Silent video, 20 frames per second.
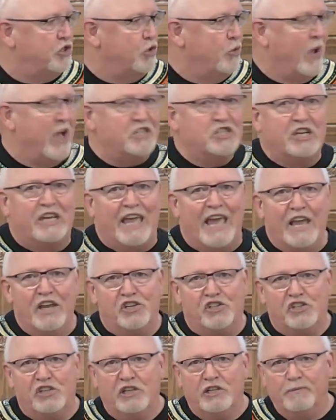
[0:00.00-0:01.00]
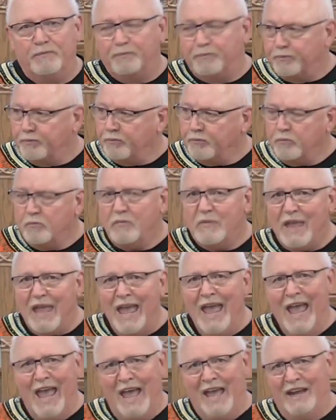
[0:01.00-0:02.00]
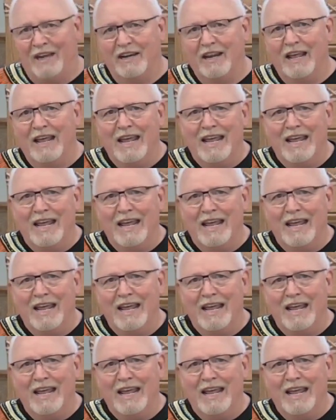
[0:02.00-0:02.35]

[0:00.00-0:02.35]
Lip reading: through education and